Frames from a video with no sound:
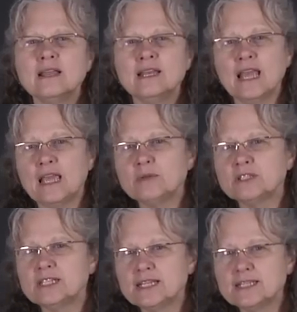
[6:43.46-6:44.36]
Enable
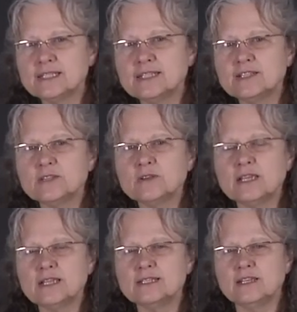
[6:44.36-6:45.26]
ticket
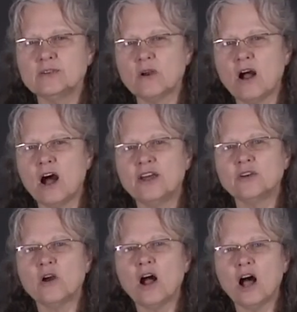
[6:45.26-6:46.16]
sensor is either on
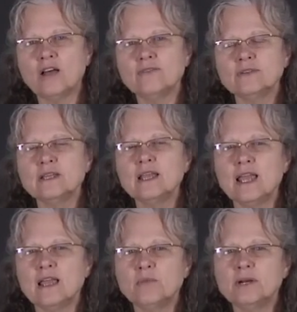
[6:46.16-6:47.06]
or off,
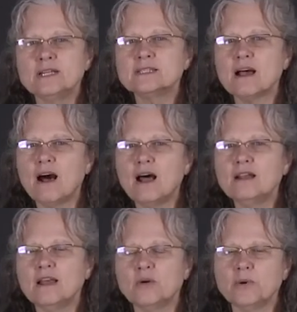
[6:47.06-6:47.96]
and when it's
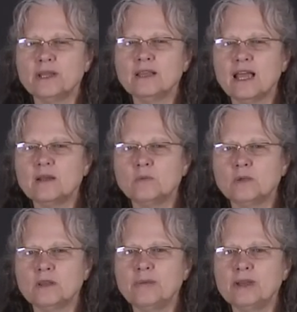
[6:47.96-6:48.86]
on, a red light
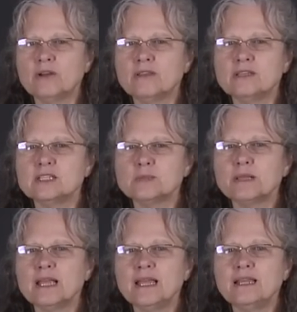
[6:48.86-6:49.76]
will appear on the
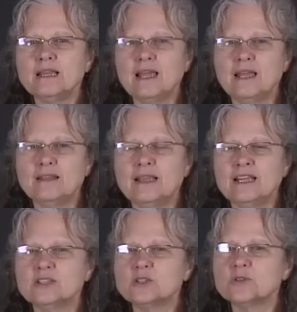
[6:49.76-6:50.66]
display and
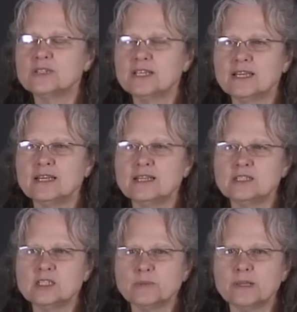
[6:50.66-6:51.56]
insert ticket
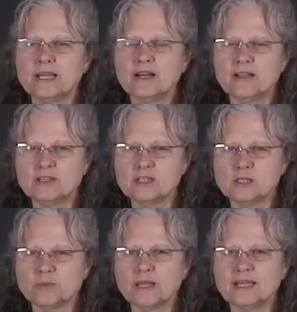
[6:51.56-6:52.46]
is displayed on the
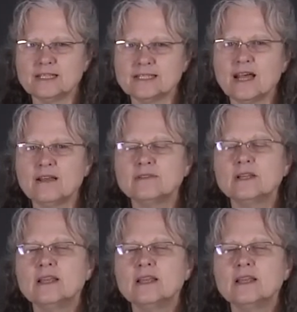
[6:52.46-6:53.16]
display itself.